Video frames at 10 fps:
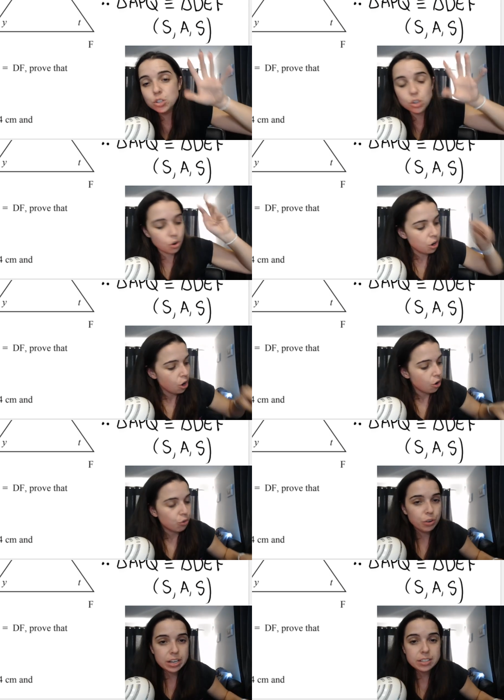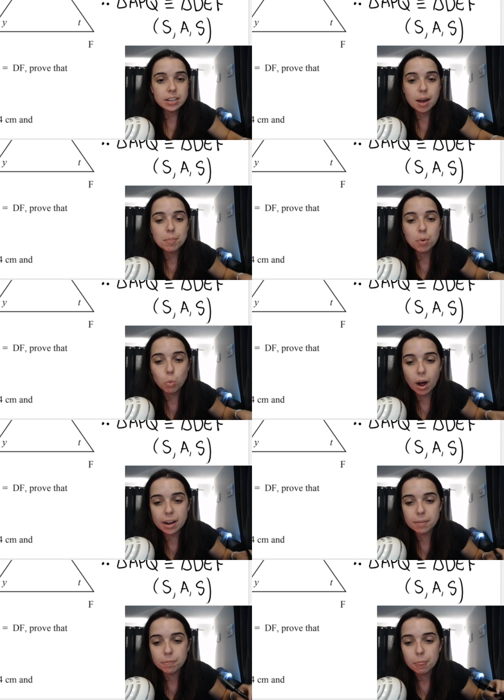So, reason number
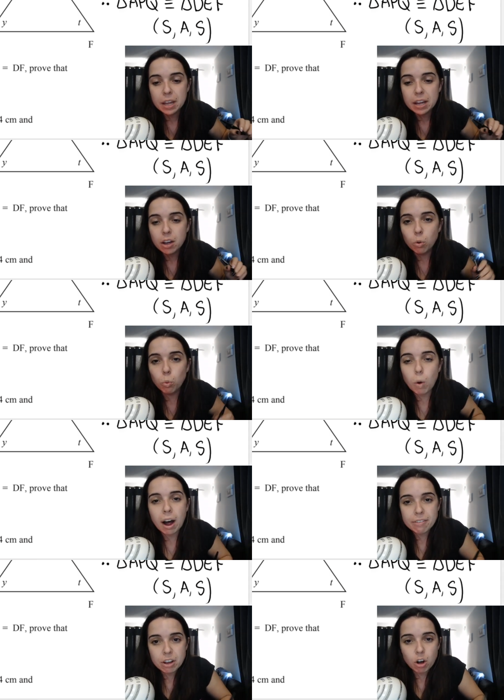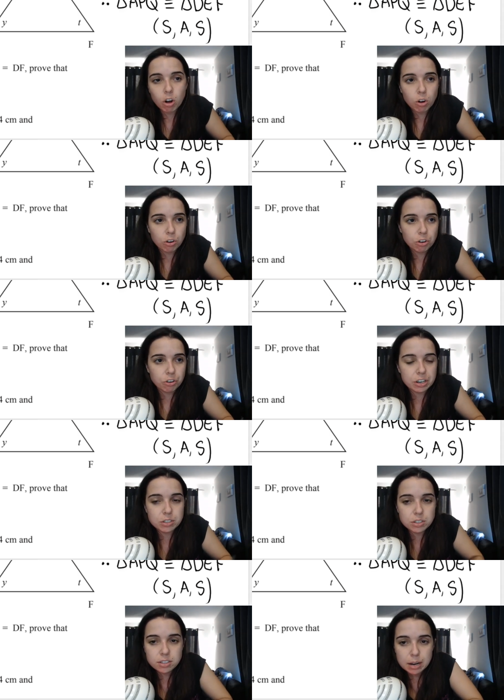1 why they are congruent
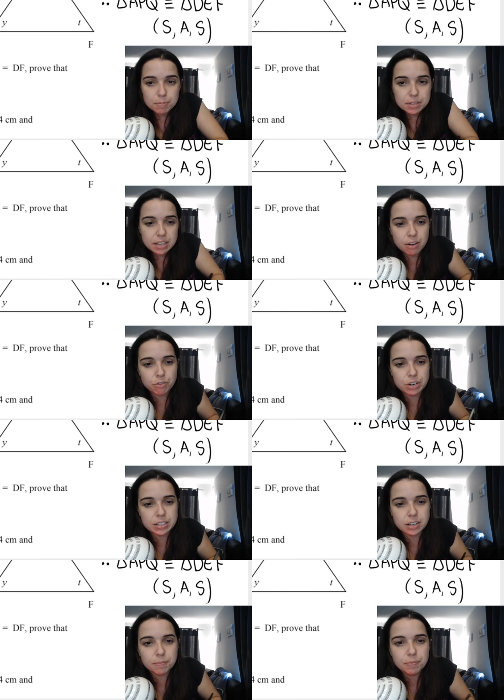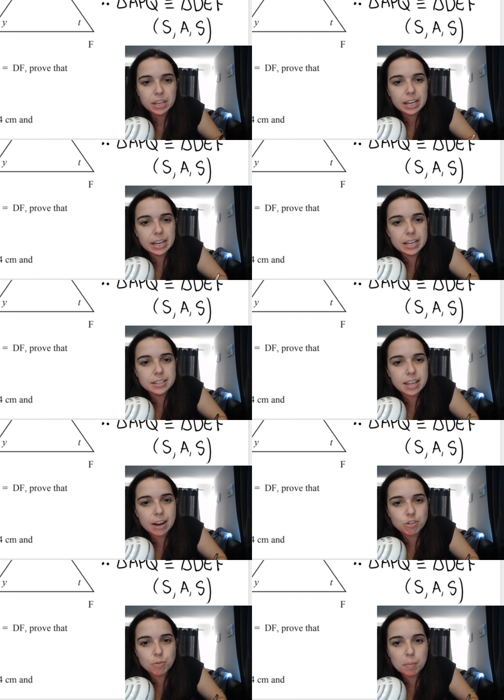statement and reason is
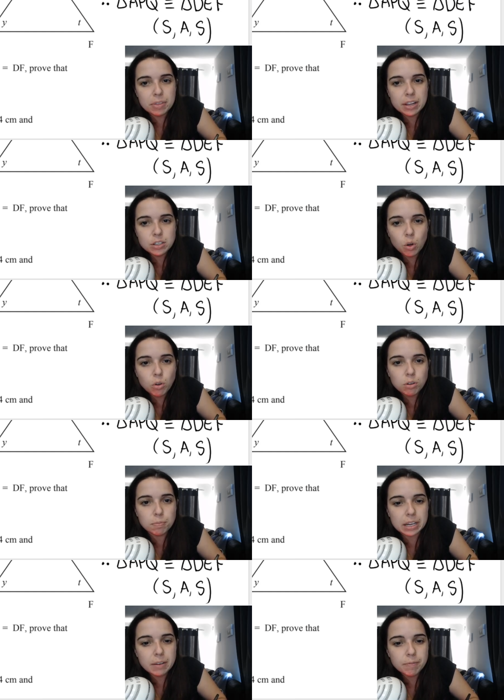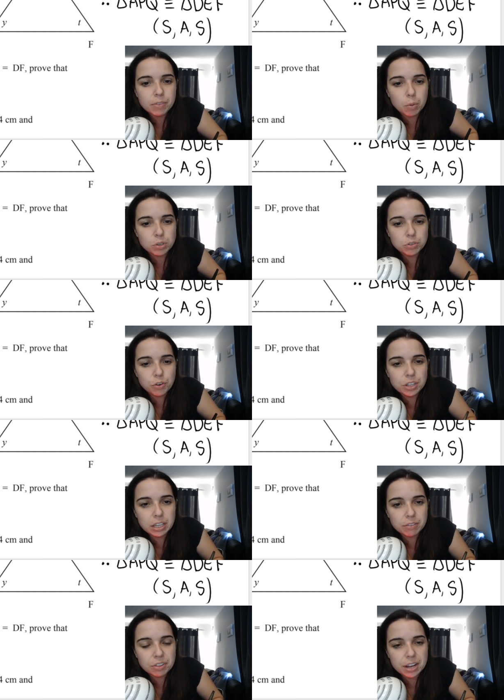that remember they told me it was further
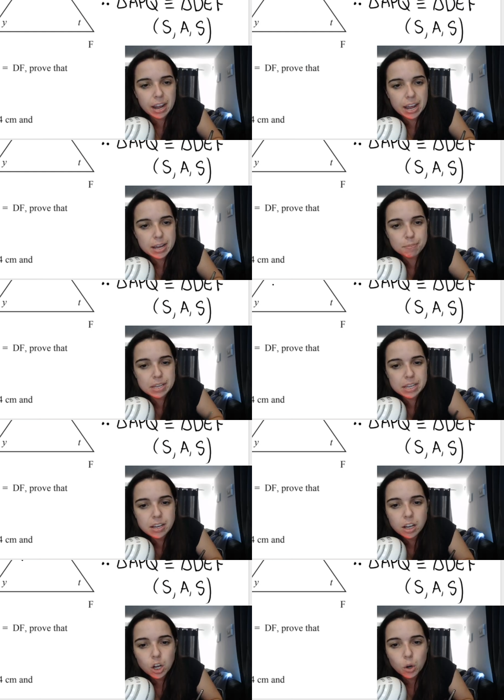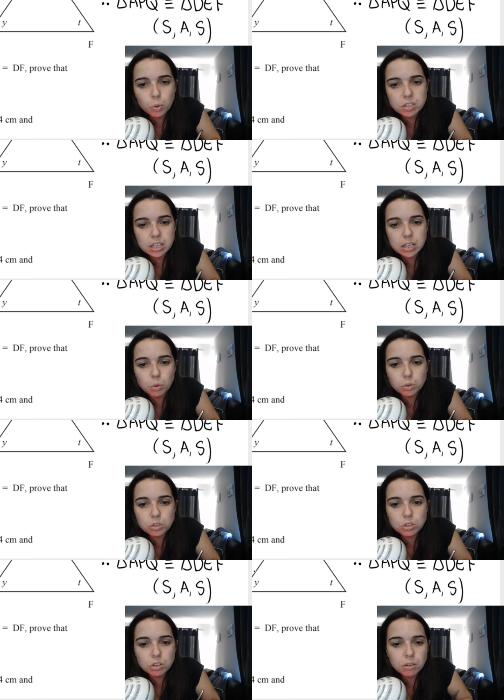given that AP was equal
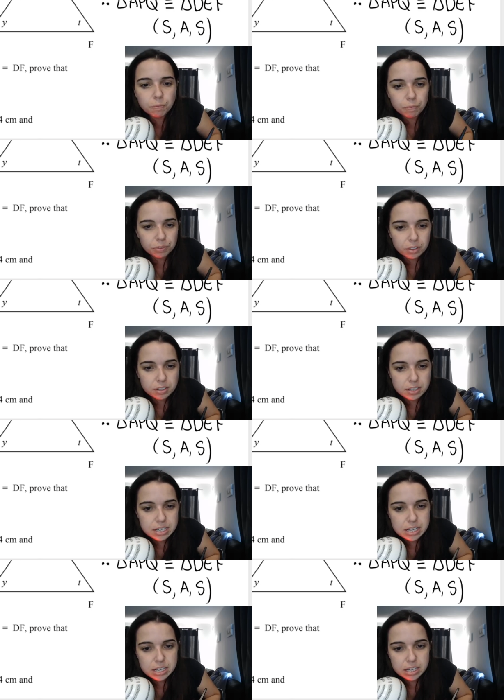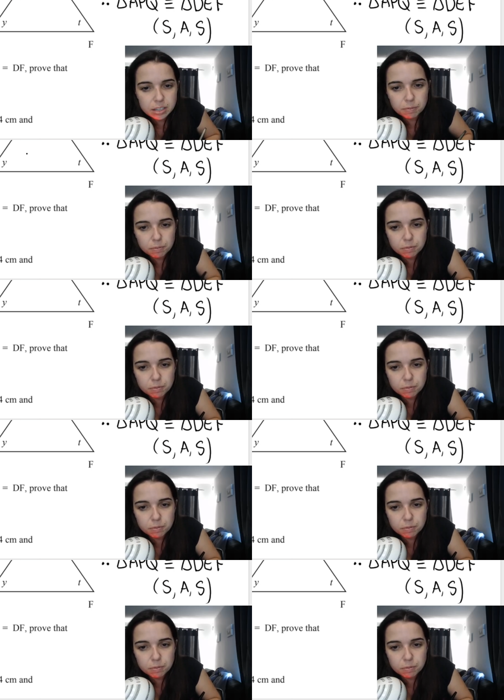to DE